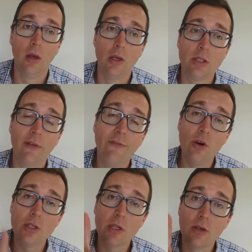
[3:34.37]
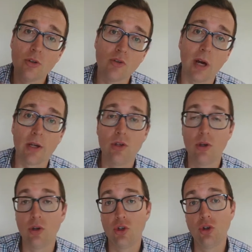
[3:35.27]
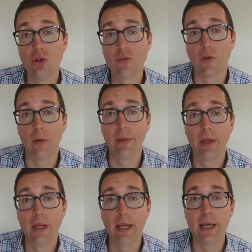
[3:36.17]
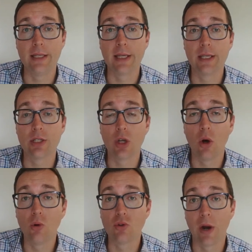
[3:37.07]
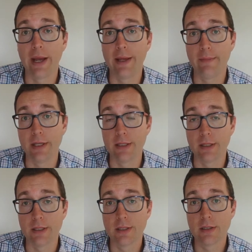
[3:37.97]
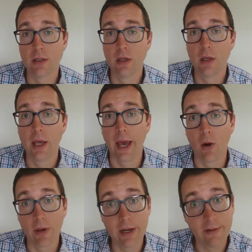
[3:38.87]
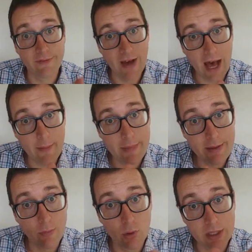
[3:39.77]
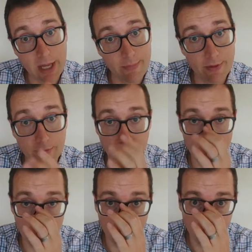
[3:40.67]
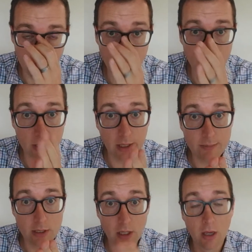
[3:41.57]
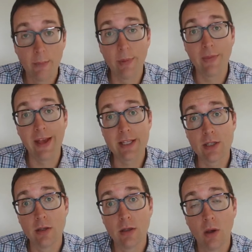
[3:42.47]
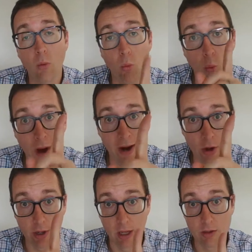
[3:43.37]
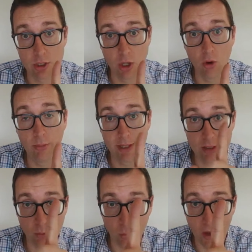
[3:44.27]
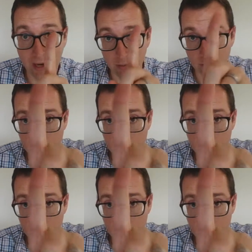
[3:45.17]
So the first legal structure you can choose from is a sole trading business. And I'll get into far more depth in future YouTube clips, but that's one owner. Sole means one